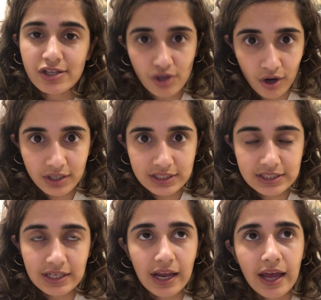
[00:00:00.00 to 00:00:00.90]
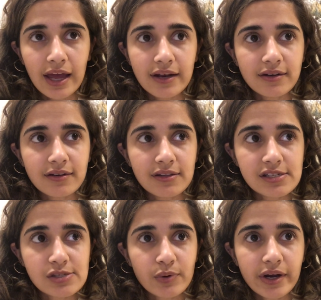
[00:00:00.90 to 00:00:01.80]
assault, and
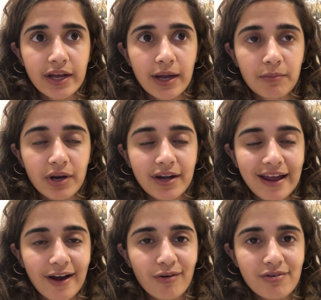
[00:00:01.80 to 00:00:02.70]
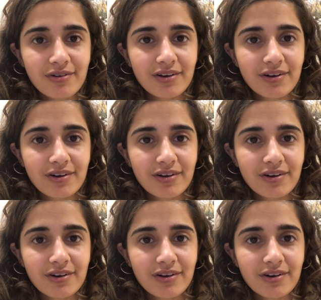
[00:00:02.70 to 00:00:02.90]
this is where I am right now.